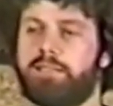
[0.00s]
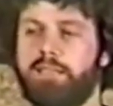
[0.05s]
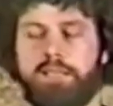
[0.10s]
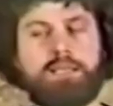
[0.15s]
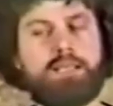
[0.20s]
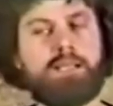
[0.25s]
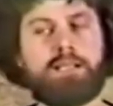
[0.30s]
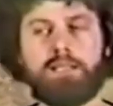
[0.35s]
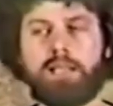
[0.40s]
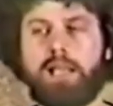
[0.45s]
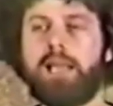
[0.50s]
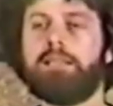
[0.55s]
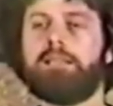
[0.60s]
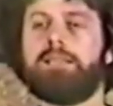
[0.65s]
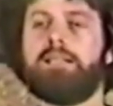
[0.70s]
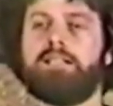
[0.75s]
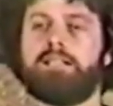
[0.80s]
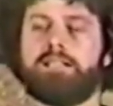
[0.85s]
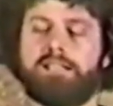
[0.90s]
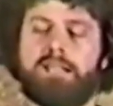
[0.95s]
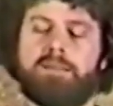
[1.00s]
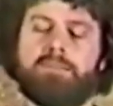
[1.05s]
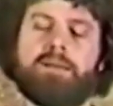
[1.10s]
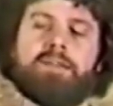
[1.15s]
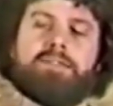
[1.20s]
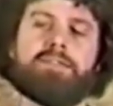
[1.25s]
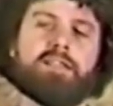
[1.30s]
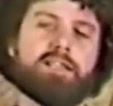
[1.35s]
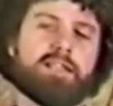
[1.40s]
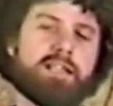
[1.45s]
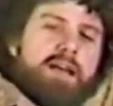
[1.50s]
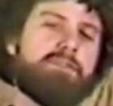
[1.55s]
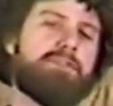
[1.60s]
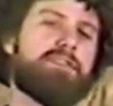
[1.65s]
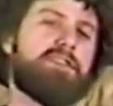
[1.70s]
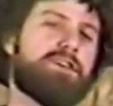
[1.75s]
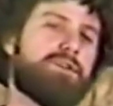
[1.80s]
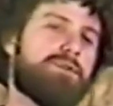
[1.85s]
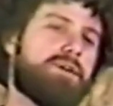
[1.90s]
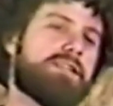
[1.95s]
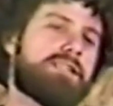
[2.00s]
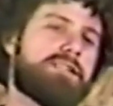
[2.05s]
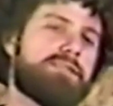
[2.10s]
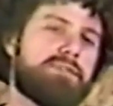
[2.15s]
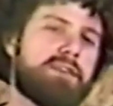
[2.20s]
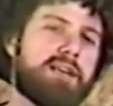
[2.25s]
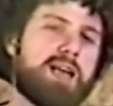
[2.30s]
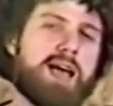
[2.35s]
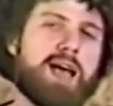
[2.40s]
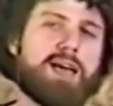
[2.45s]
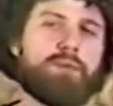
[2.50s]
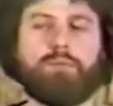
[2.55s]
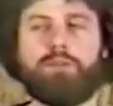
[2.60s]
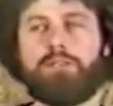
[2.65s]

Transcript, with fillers: They need a lot of teaching about the love and the grace of God,